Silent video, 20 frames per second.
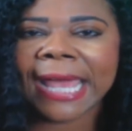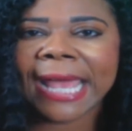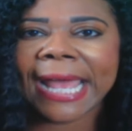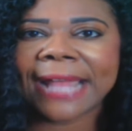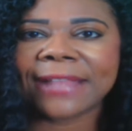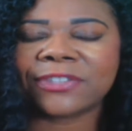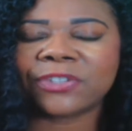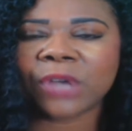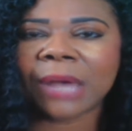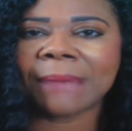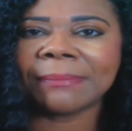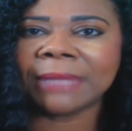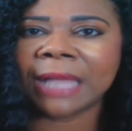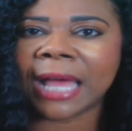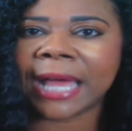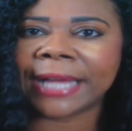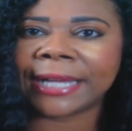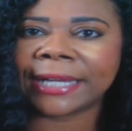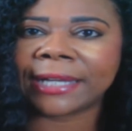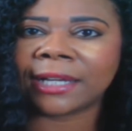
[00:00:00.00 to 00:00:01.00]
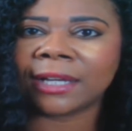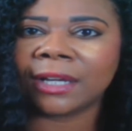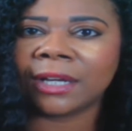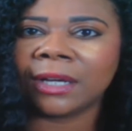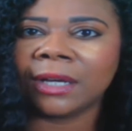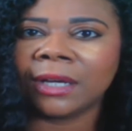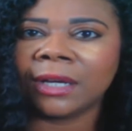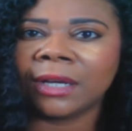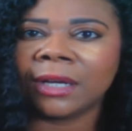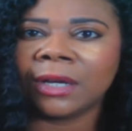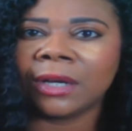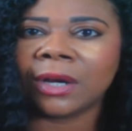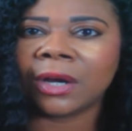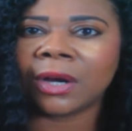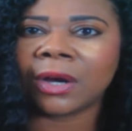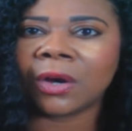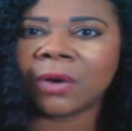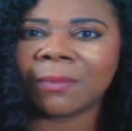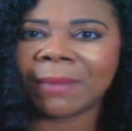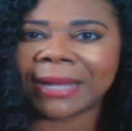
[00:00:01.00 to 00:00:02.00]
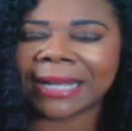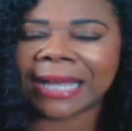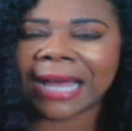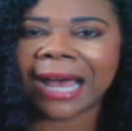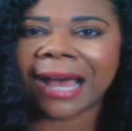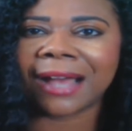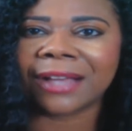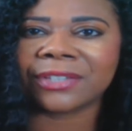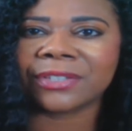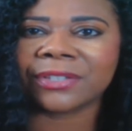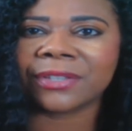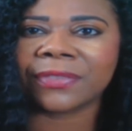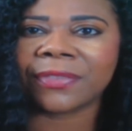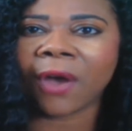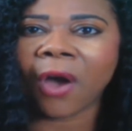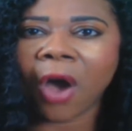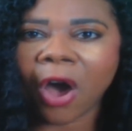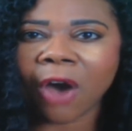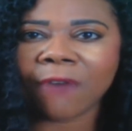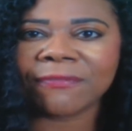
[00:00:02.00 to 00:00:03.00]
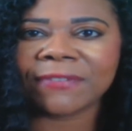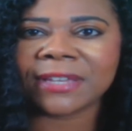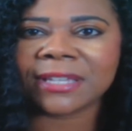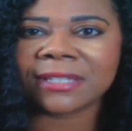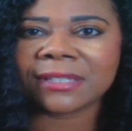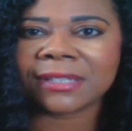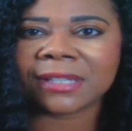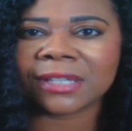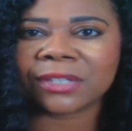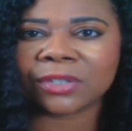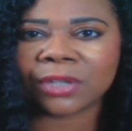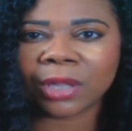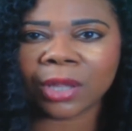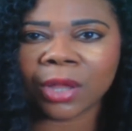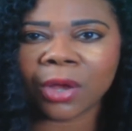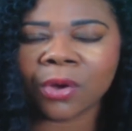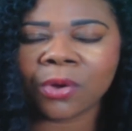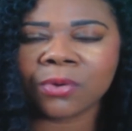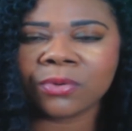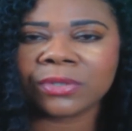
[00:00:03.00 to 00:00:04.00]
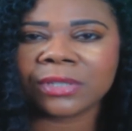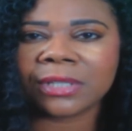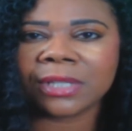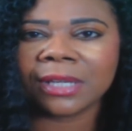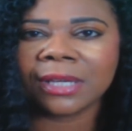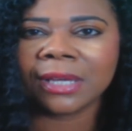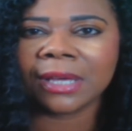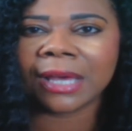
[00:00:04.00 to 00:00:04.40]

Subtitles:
And so I'm like, oh my gosh, the office is closed.